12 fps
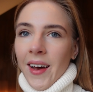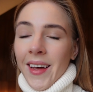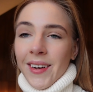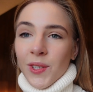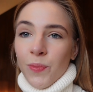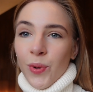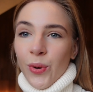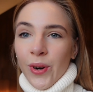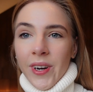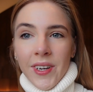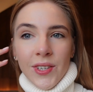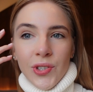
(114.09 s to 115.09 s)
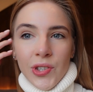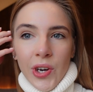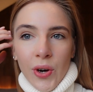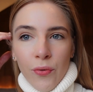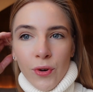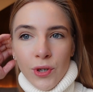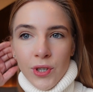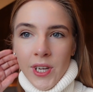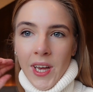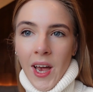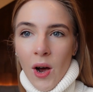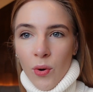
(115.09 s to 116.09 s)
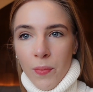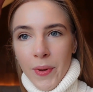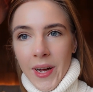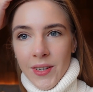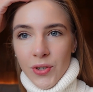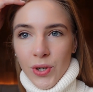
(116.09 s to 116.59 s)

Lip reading: and explore. So for today our plan is